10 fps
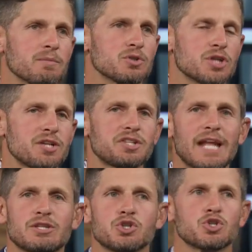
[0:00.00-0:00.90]
Justin
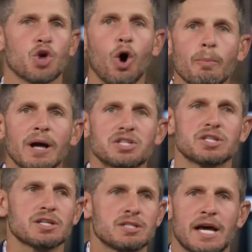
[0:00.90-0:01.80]
had so much
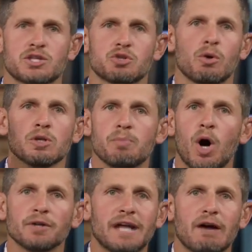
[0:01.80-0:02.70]
success throwing the
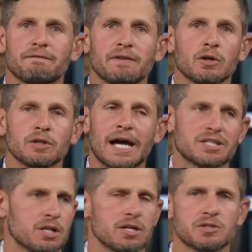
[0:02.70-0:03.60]
ball downfield
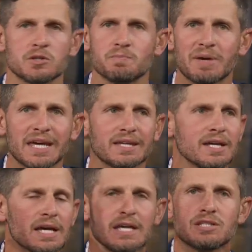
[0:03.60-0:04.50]
last year. He's this big
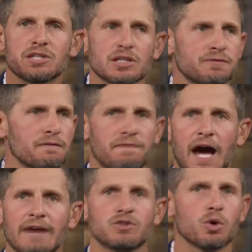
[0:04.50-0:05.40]
six foot
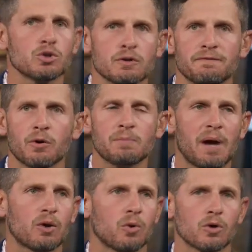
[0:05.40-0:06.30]
five, 240
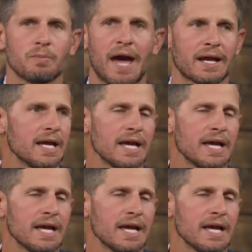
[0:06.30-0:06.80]
pound quarterback,